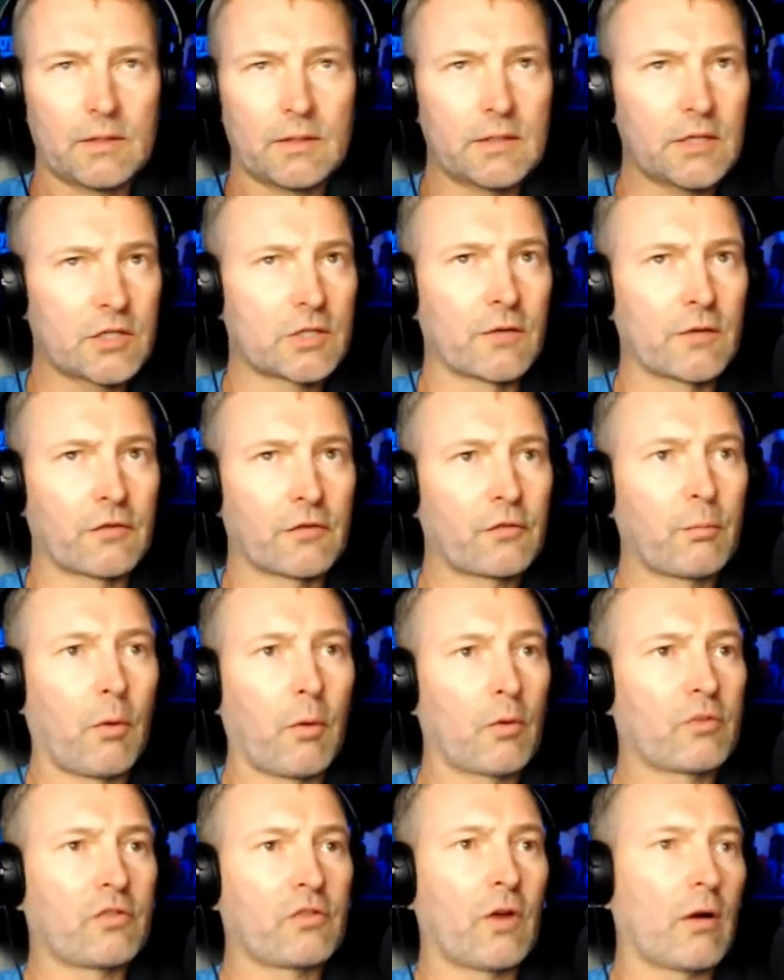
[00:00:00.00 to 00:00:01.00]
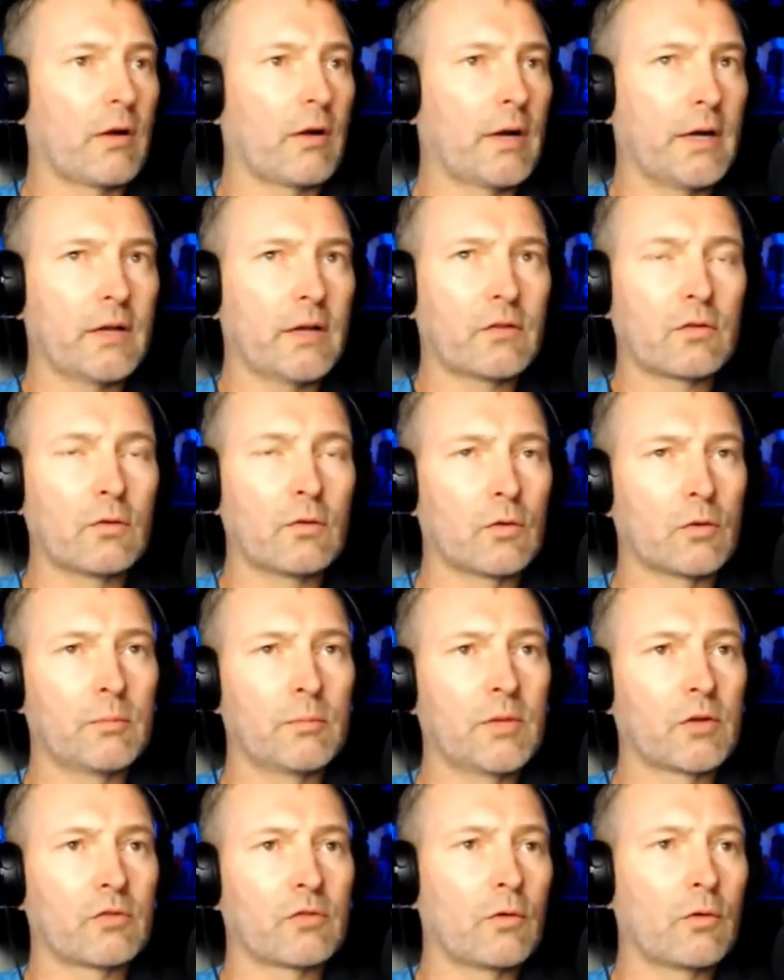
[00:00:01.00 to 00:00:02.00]
condition of sports are in high school or
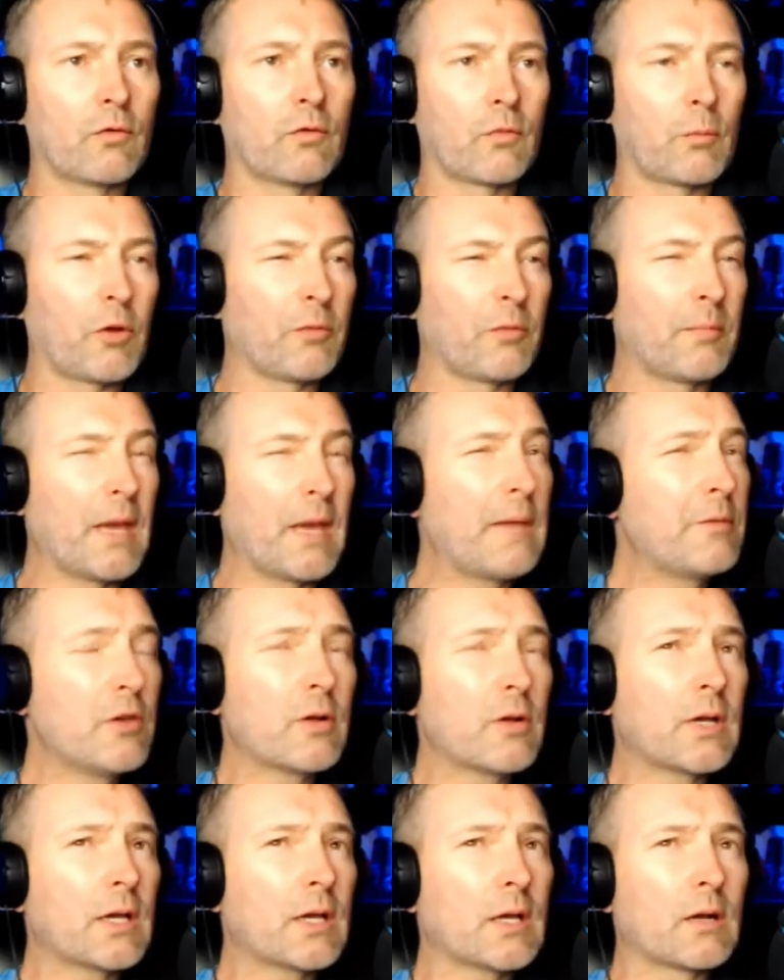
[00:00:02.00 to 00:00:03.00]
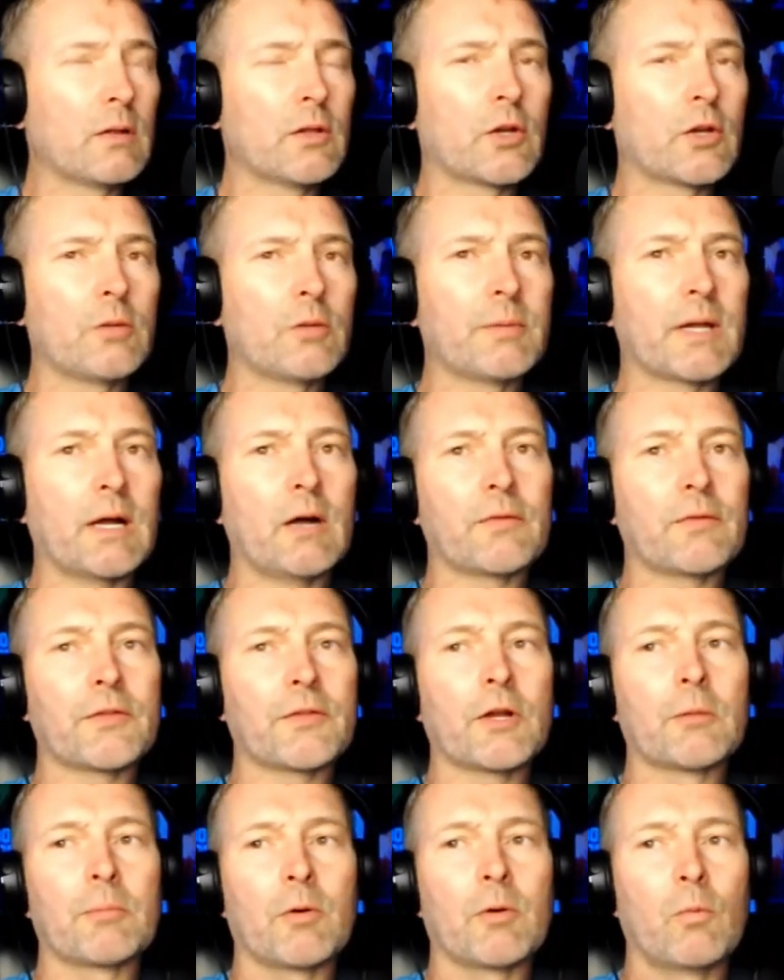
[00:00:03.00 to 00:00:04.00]
middle school for boys, maybe you could get a little bit out
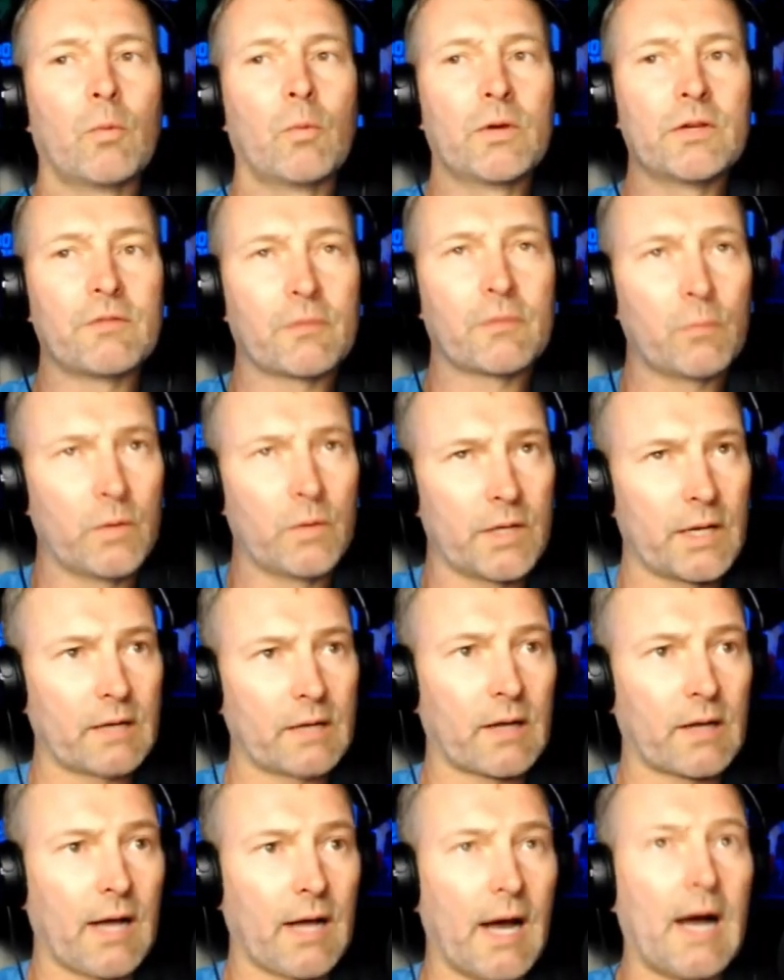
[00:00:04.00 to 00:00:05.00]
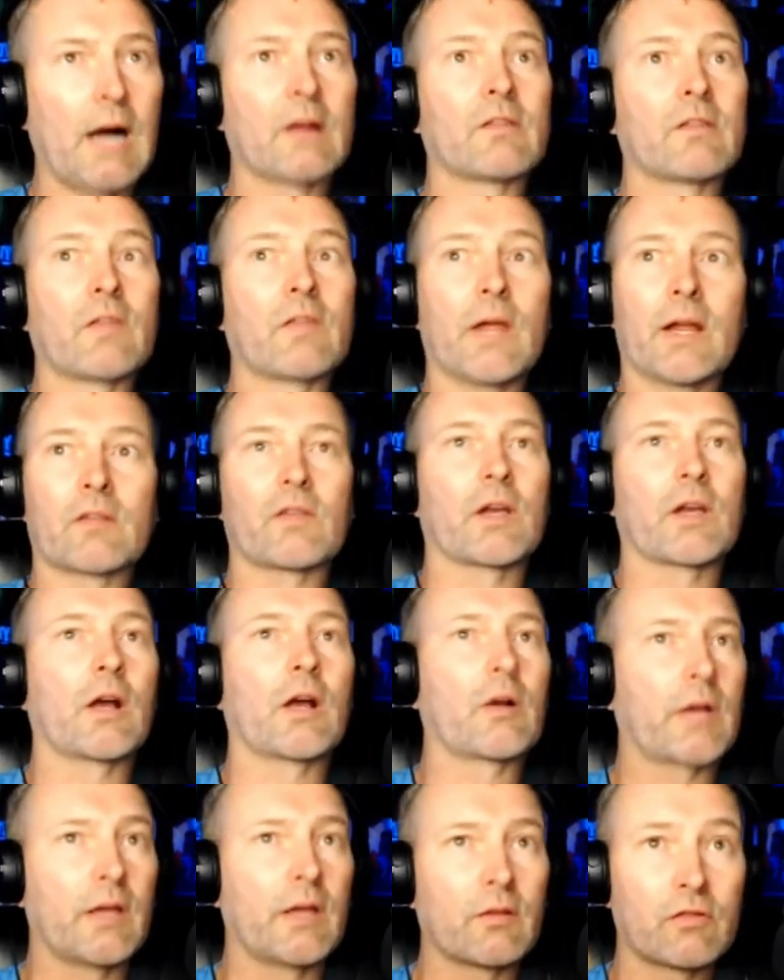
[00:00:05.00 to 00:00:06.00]
there. But when you got to college, then it's like,
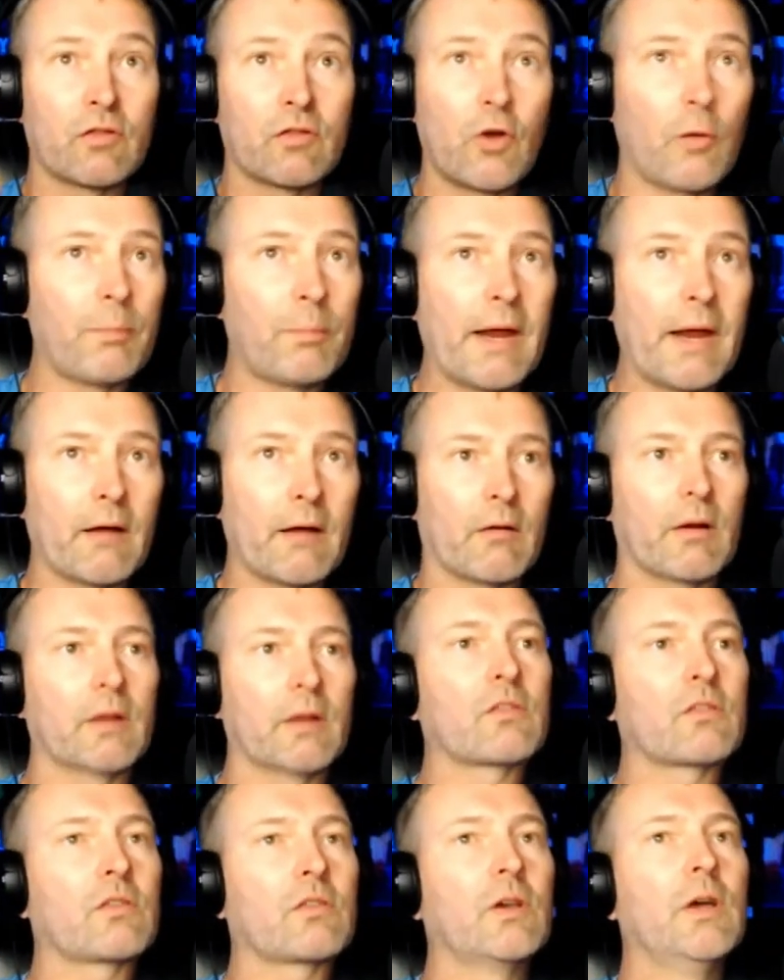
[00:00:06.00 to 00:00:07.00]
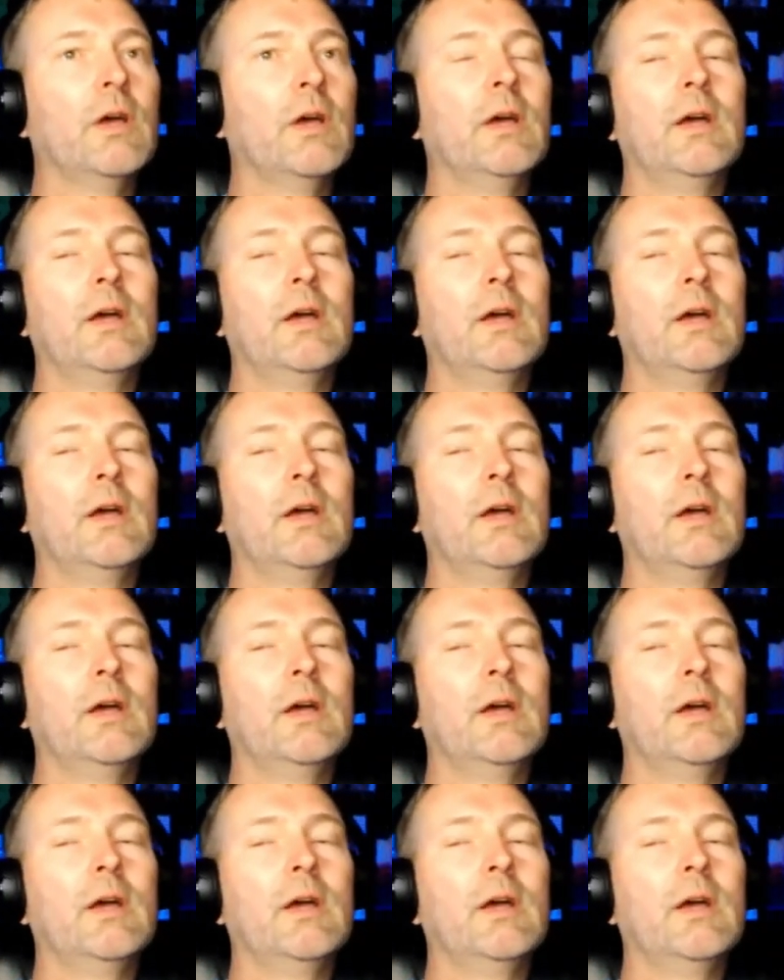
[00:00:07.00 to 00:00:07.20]
okay, there's no parents.